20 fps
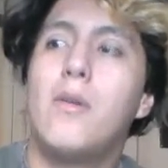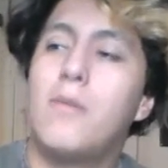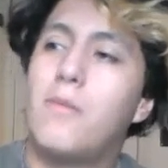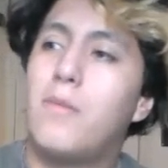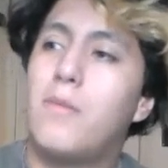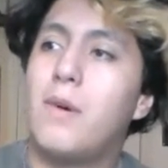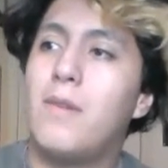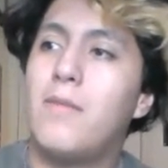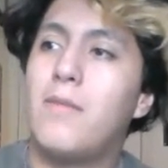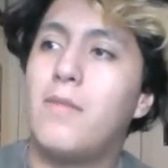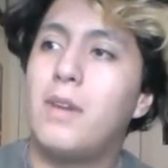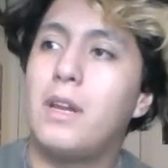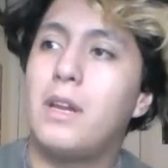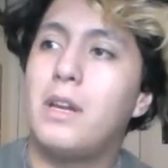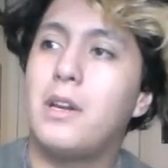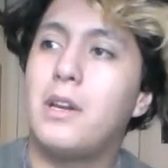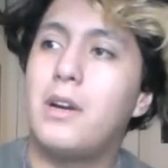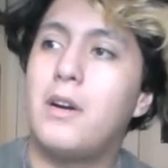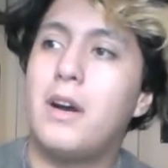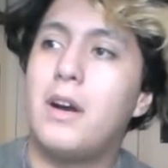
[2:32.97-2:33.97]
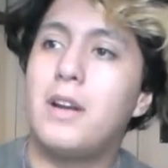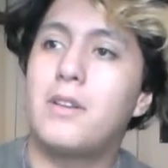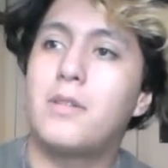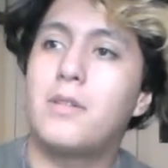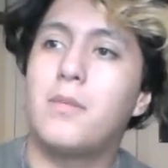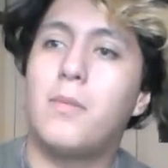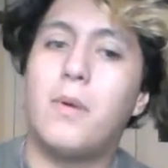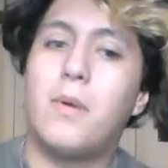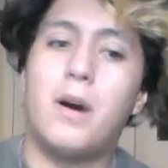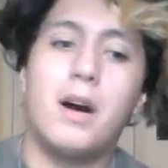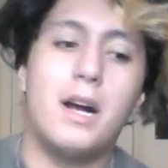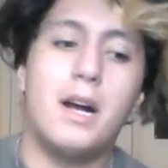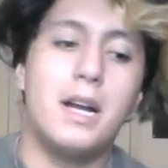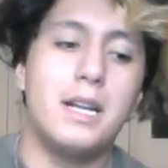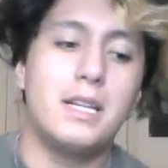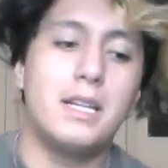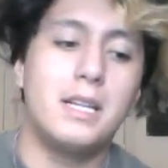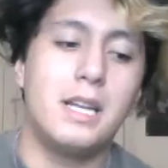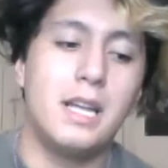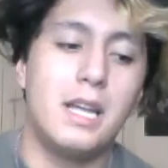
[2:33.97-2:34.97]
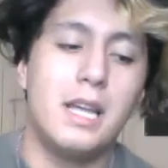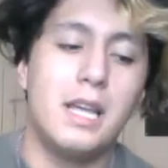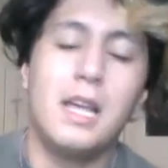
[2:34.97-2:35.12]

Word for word: what video I should watch.